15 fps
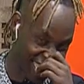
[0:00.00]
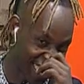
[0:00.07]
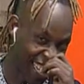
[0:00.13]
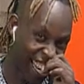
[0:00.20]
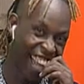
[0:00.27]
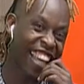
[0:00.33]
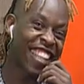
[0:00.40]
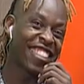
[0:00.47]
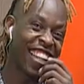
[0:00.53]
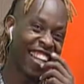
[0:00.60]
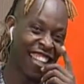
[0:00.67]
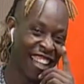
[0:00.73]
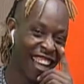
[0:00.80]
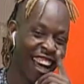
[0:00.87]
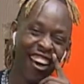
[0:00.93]
leg
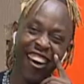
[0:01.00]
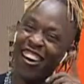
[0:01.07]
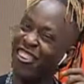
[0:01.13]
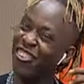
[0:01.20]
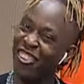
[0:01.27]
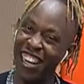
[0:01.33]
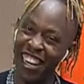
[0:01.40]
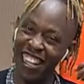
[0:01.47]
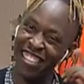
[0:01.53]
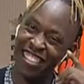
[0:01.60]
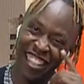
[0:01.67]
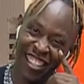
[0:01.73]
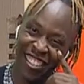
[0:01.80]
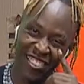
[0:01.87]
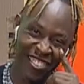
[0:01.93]
side. Ah, ni wa leg
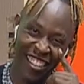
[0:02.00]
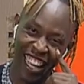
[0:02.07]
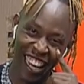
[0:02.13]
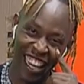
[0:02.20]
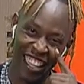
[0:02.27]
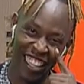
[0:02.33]
side tu yani.